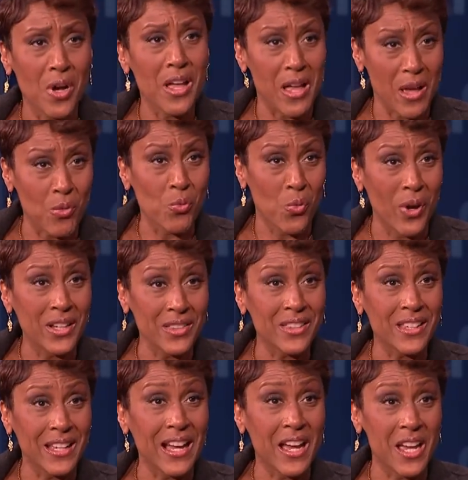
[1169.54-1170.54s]
One
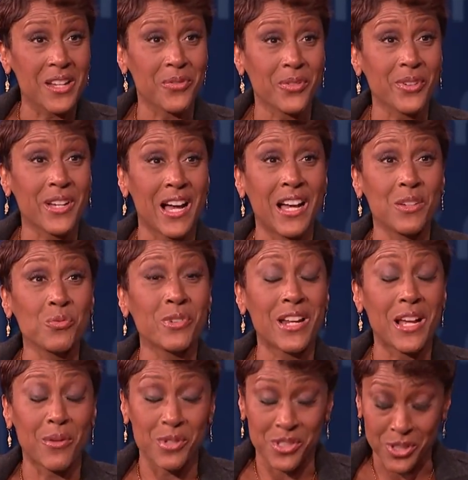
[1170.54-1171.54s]
thing I had forgotten when
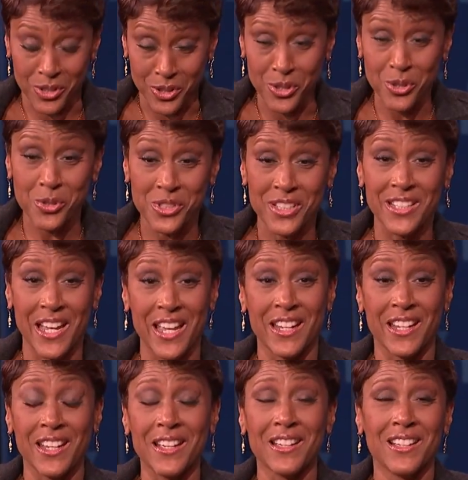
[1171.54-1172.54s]
I was
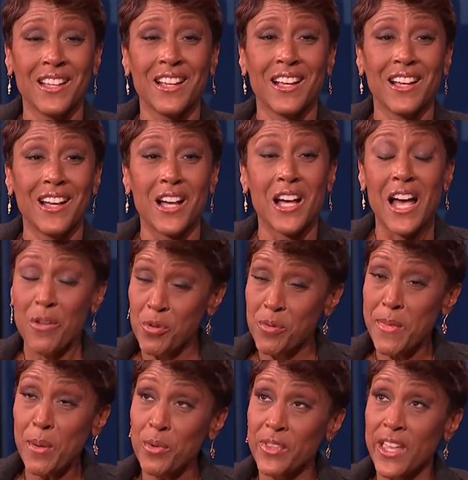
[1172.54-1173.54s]
hallucinating, I
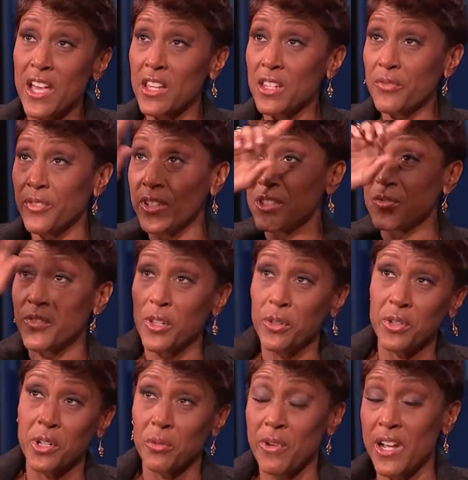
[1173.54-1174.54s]
remember the elephants
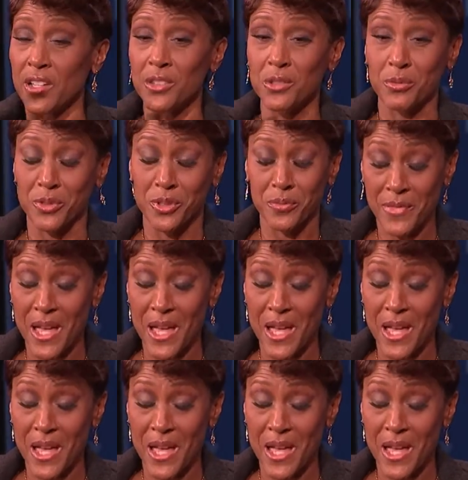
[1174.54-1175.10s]
floating around the room.